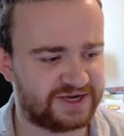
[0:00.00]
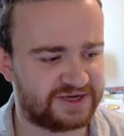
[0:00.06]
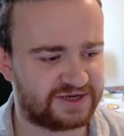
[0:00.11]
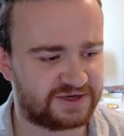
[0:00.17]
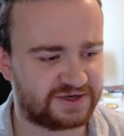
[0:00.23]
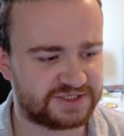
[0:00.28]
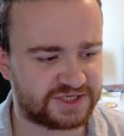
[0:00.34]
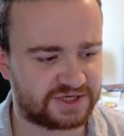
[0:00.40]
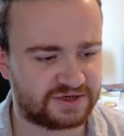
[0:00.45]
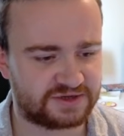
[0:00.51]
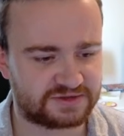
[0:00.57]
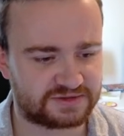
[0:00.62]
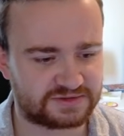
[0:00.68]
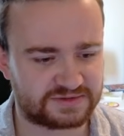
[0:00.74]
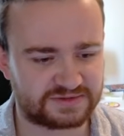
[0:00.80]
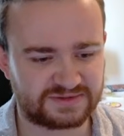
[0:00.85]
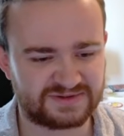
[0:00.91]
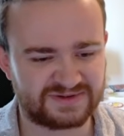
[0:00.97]
cards aren't
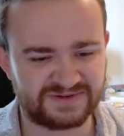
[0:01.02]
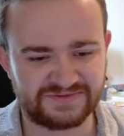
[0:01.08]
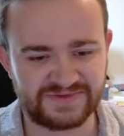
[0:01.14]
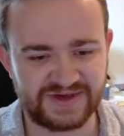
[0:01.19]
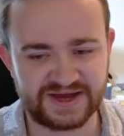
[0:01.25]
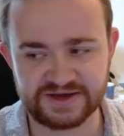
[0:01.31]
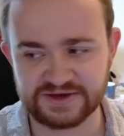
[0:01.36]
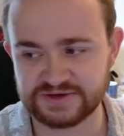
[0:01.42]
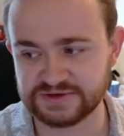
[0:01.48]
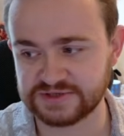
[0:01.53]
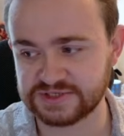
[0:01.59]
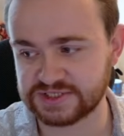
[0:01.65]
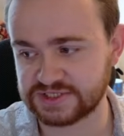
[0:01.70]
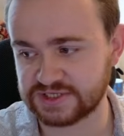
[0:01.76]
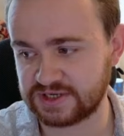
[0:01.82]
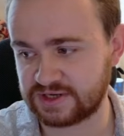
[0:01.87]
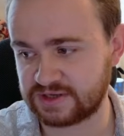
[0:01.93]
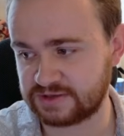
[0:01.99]
that good.
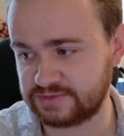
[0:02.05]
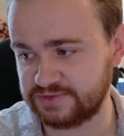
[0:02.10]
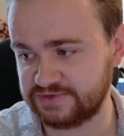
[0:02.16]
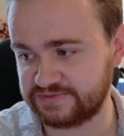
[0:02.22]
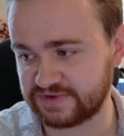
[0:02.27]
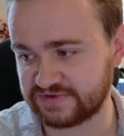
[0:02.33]
I'll move my